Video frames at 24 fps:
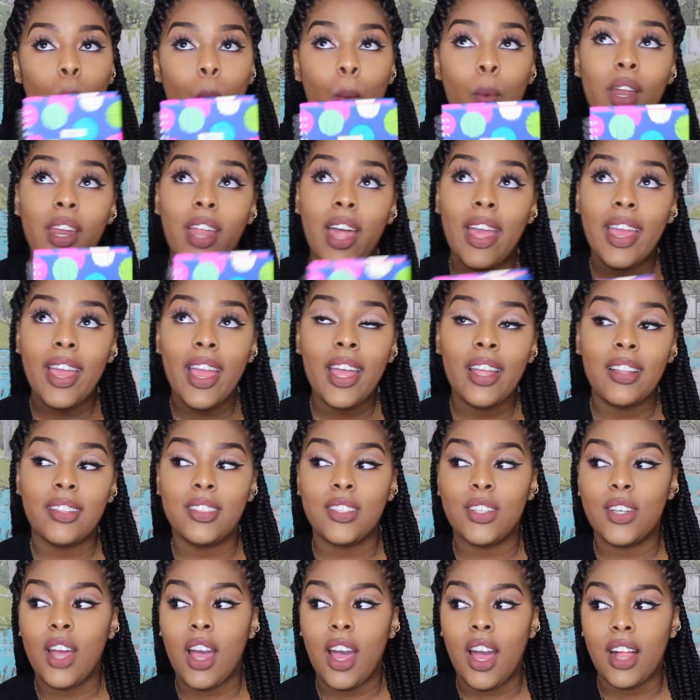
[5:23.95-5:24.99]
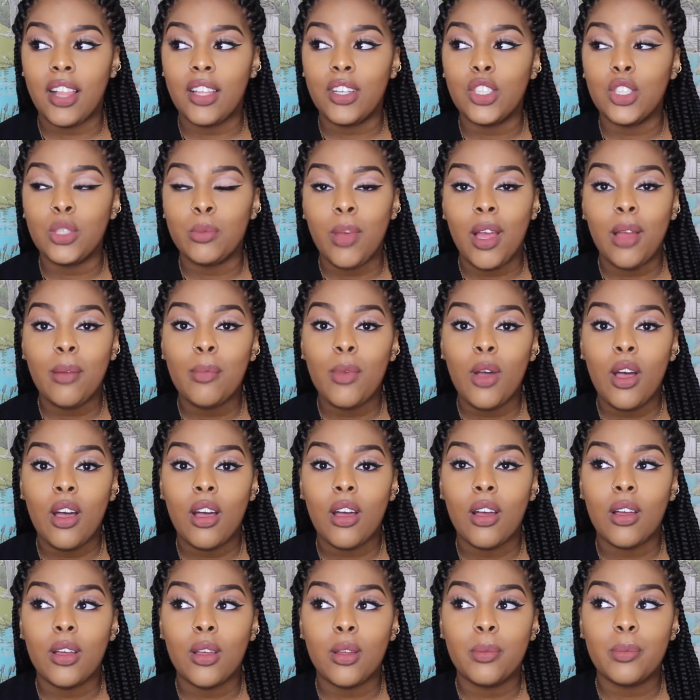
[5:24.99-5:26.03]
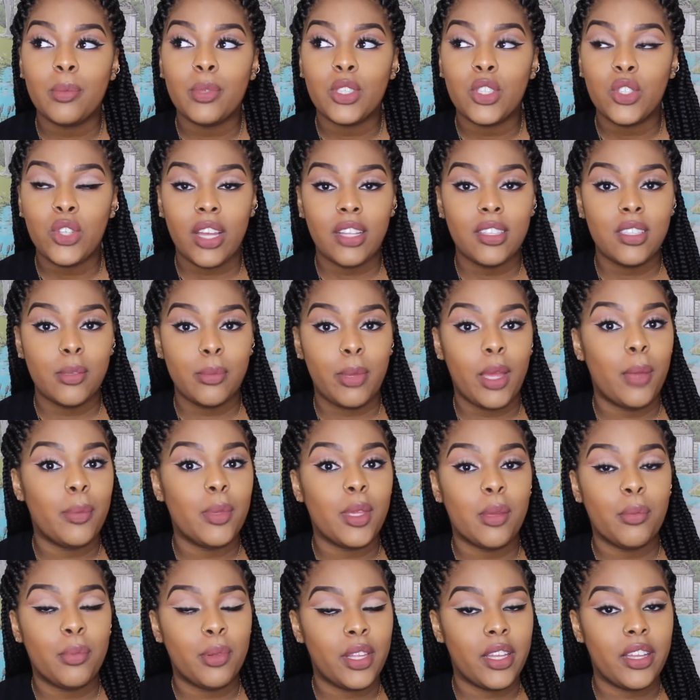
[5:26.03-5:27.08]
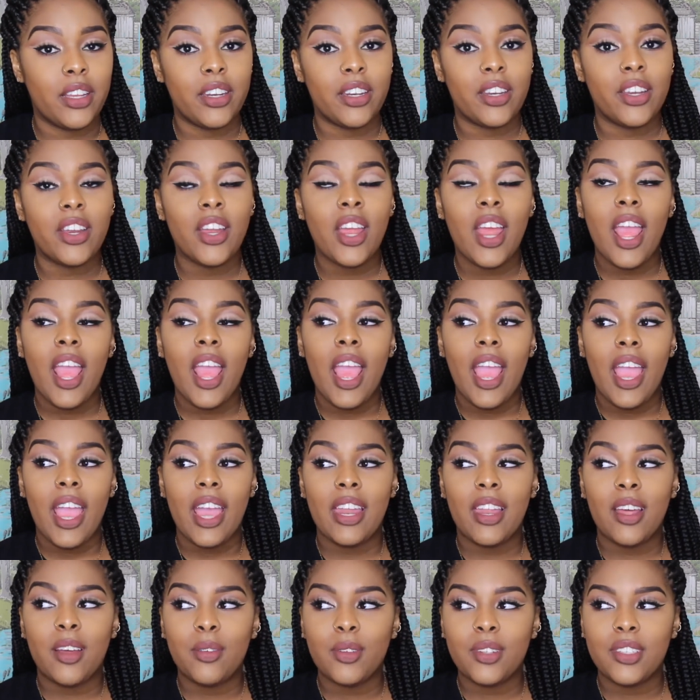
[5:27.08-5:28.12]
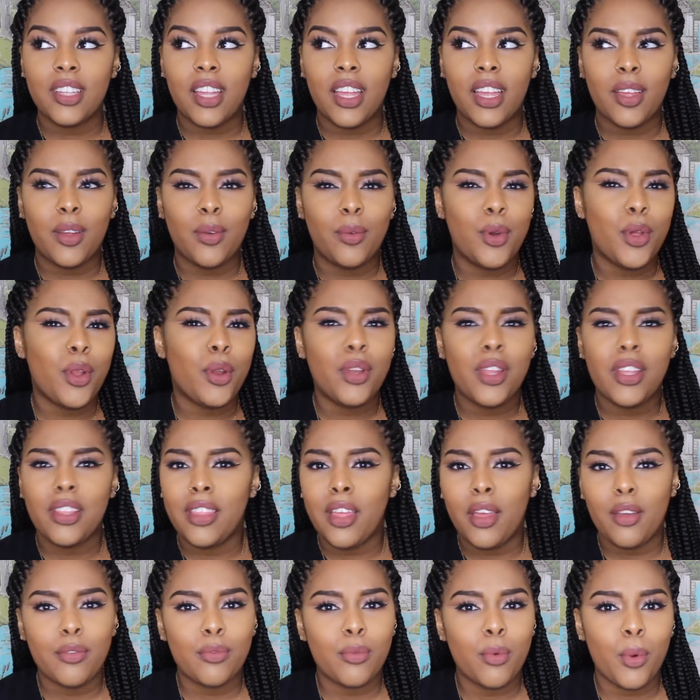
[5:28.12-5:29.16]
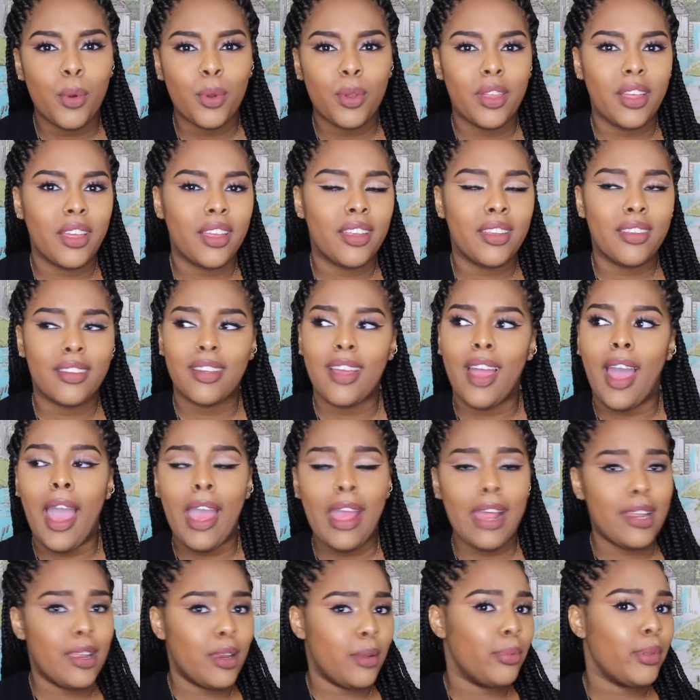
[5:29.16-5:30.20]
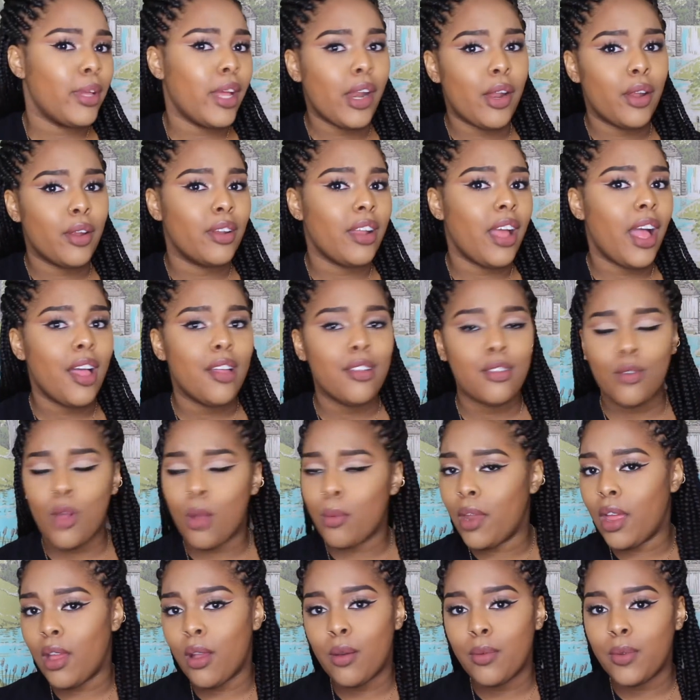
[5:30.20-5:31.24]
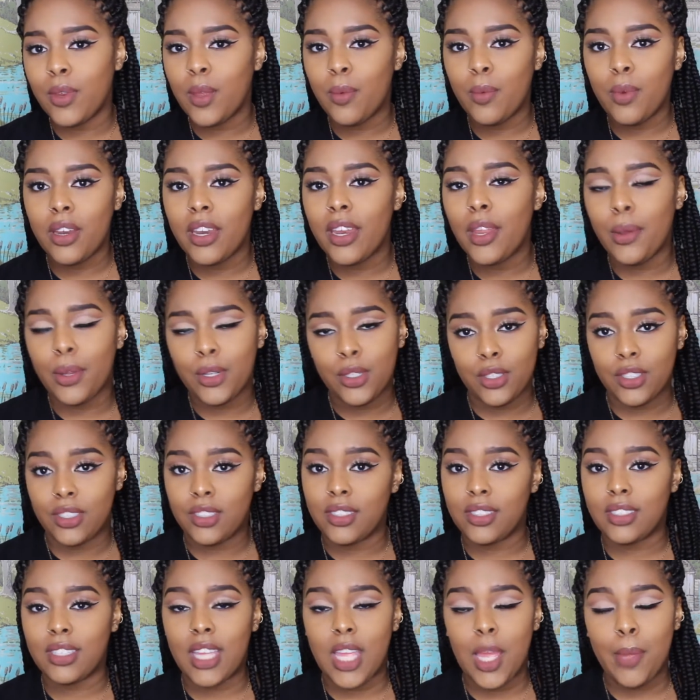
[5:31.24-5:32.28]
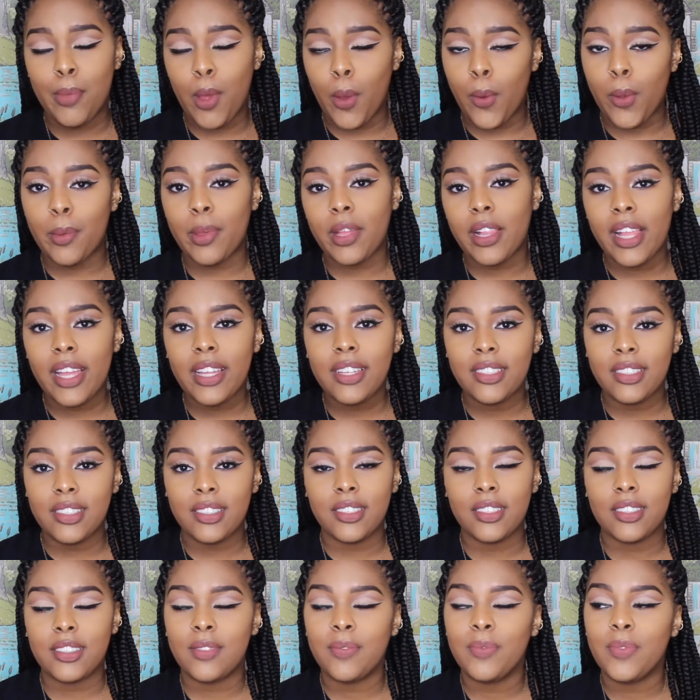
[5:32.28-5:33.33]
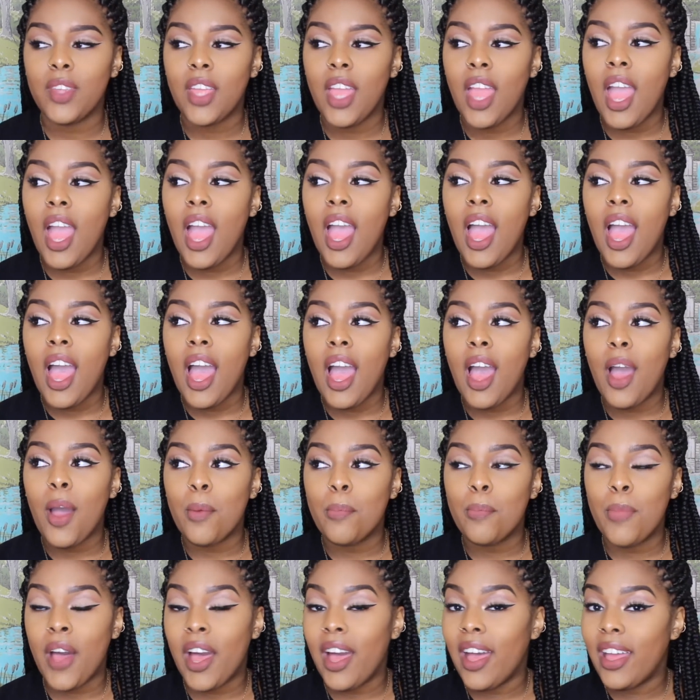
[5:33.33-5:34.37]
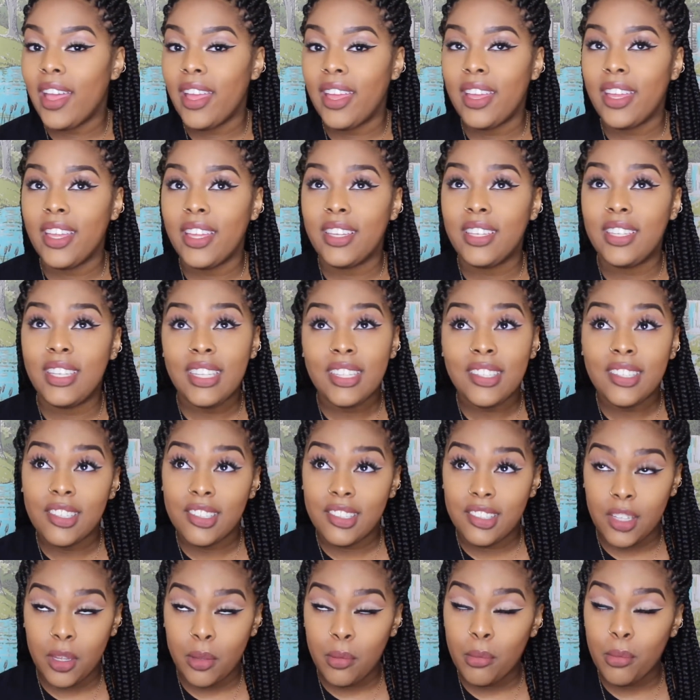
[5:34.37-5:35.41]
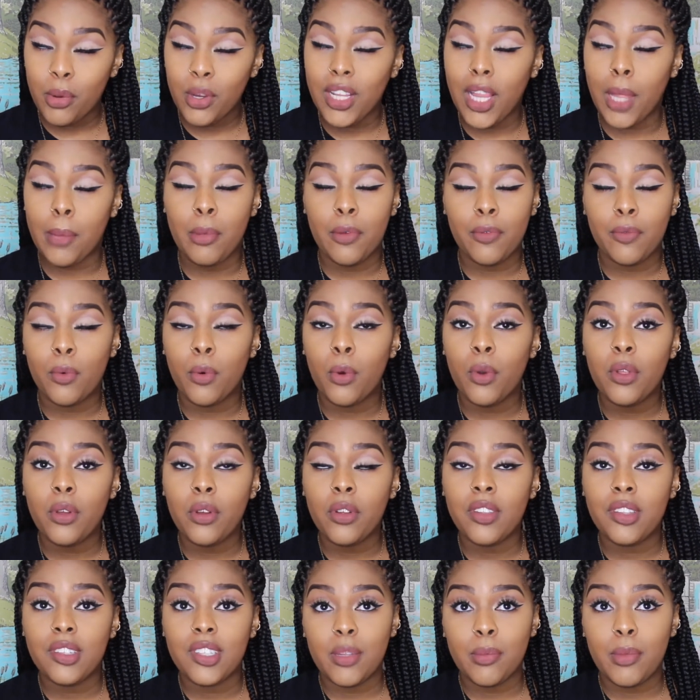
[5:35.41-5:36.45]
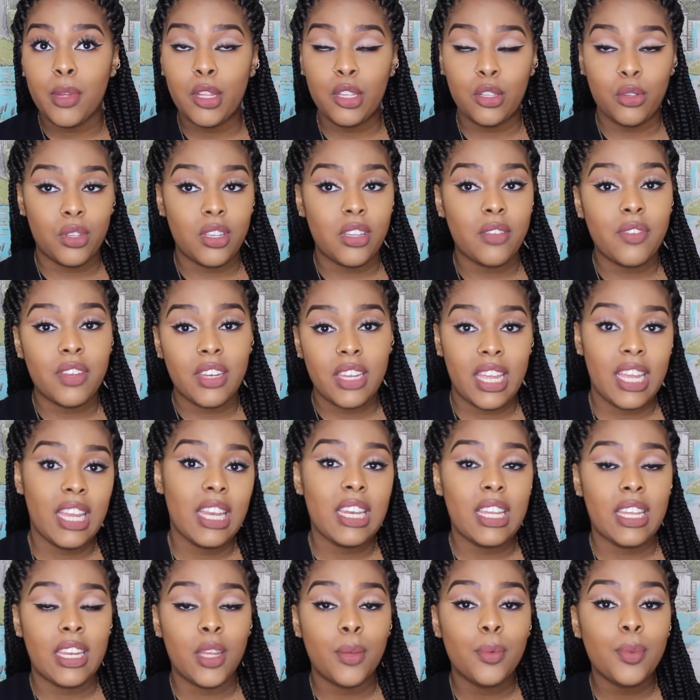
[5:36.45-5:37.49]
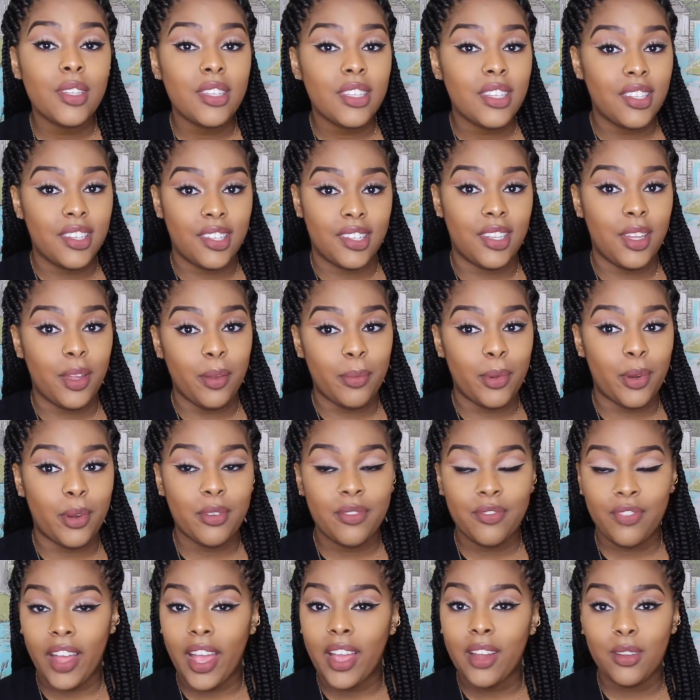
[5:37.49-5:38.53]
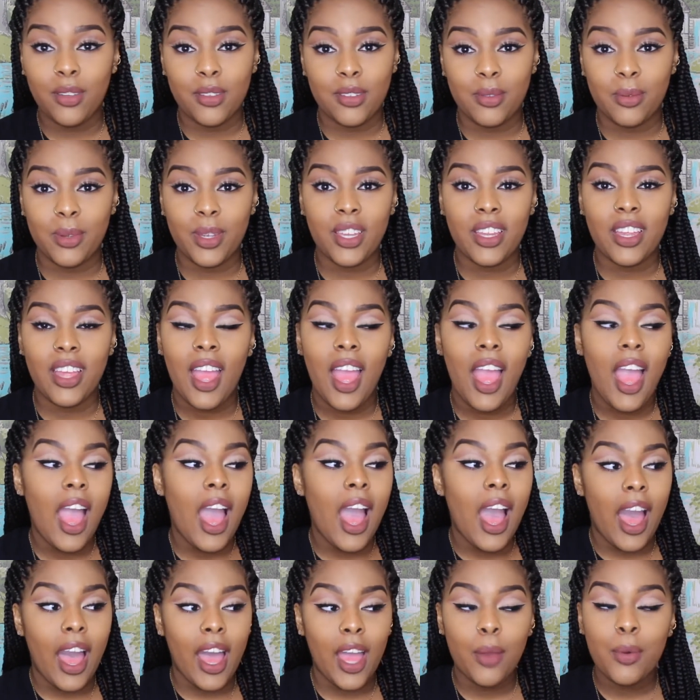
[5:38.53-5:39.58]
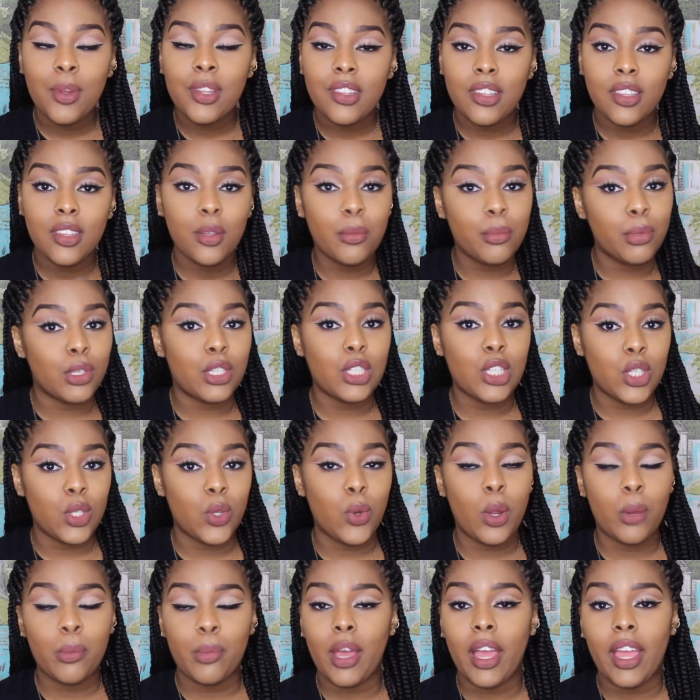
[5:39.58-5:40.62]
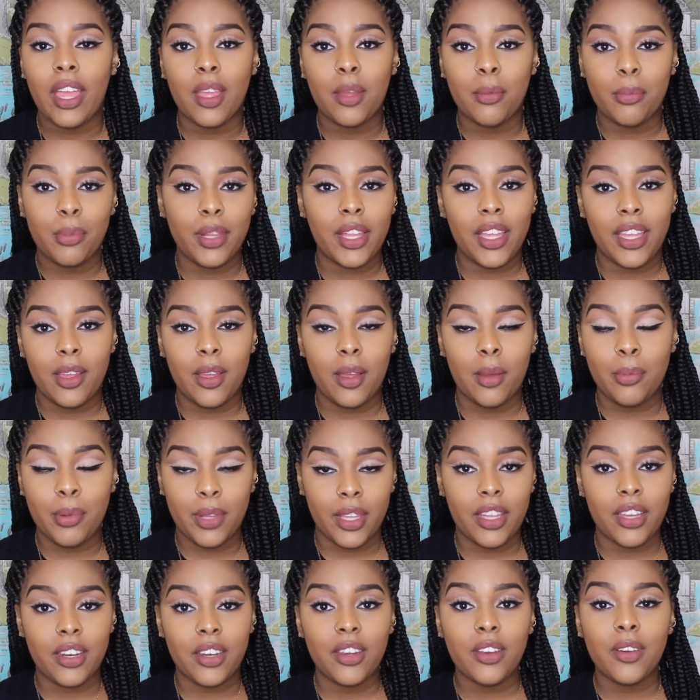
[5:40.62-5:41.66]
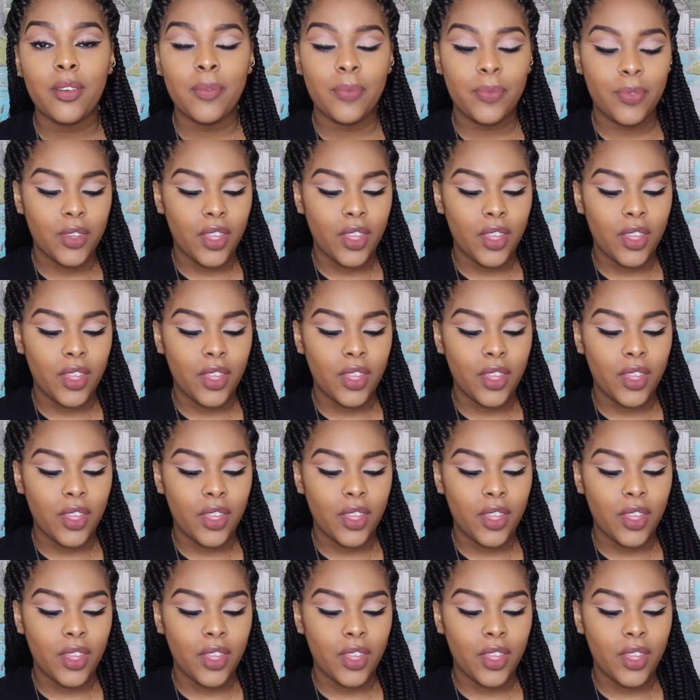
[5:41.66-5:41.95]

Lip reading: When I got to college, my mom tried to buy me a planner, and I was like, well, I don't need that for, like, I need a planner in high school, and I'm gonna need one now. I'll just keep up with my classes. by December, like before the semester even ended, it was December, finals week, I was in the bookstore buying a planner.